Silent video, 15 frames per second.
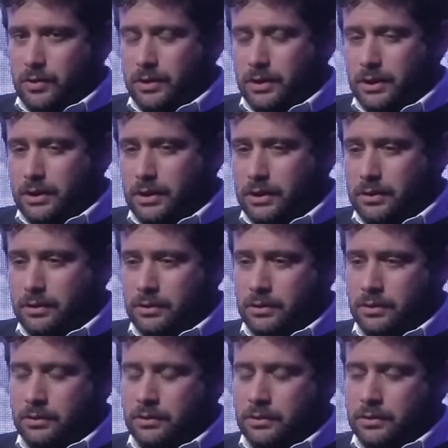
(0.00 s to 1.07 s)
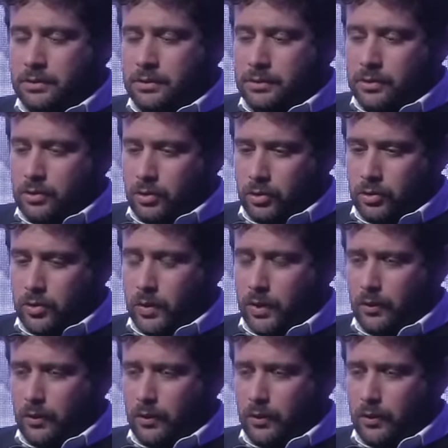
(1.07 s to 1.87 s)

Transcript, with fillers: really who